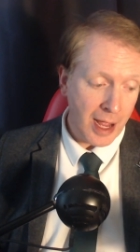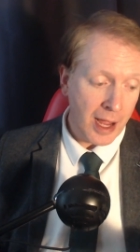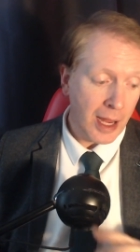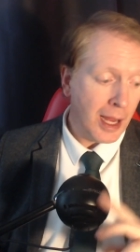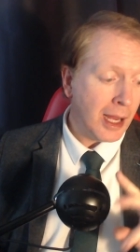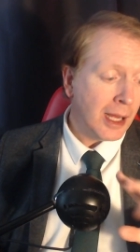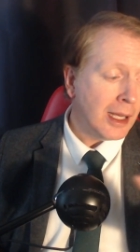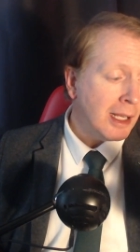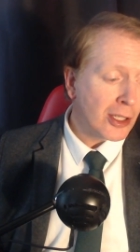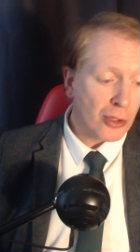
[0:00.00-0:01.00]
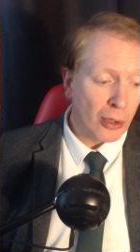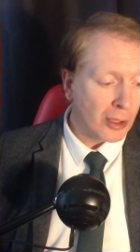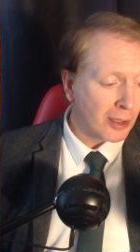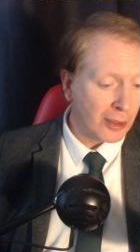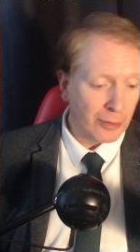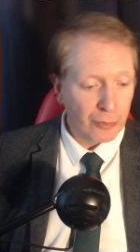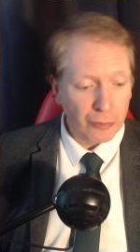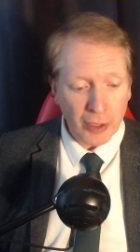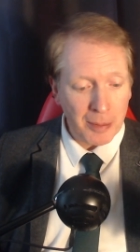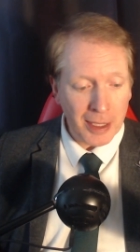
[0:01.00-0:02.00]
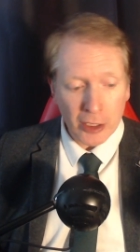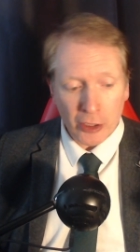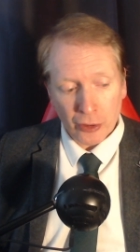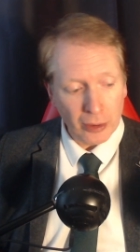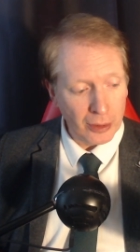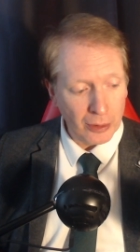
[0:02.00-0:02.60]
any sort of commercial